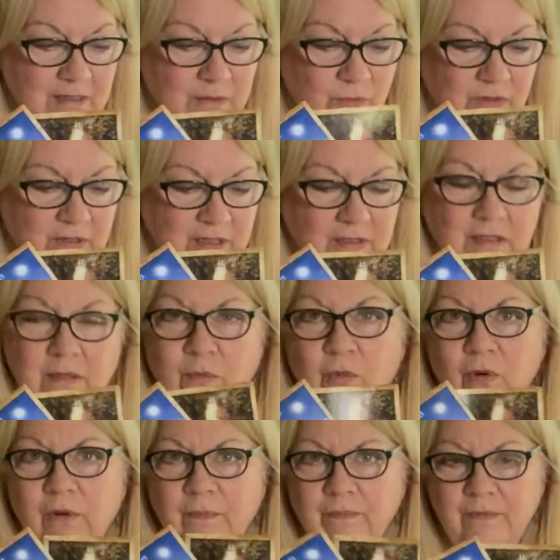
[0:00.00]
And we'll get some
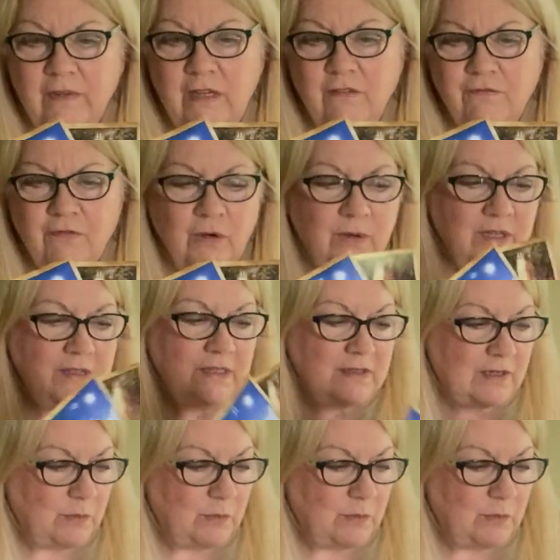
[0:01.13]
more info on this.